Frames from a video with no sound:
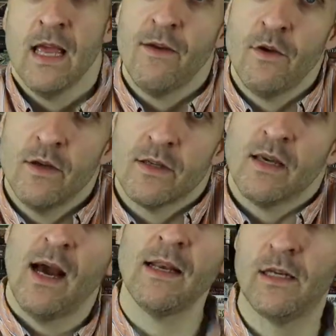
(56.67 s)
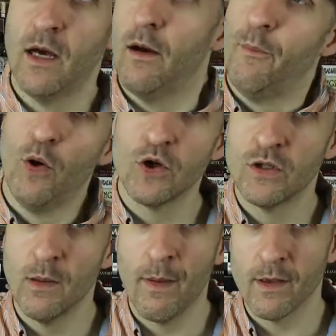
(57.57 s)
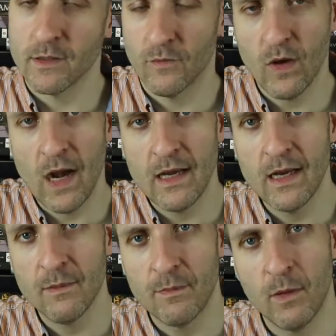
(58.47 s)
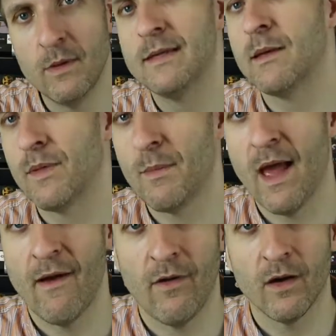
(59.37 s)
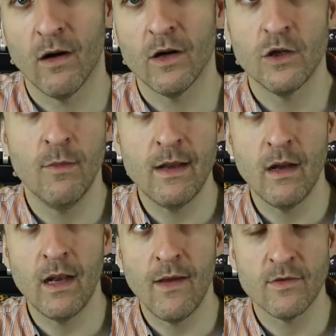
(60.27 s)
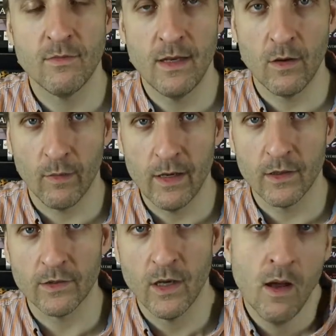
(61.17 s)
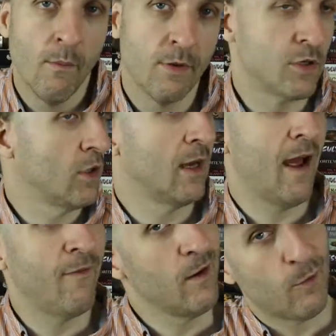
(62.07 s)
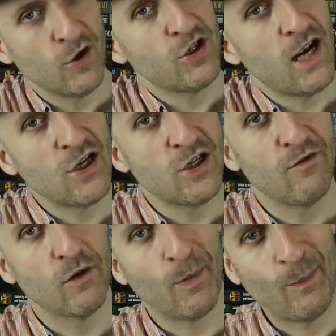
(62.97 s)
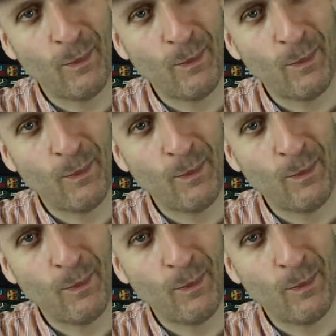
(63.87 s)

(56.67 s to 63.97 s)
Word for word: if you decide to push the bounds of writing to be something avant-garde, you may not have as many readers, but you're going to have the appreciation of your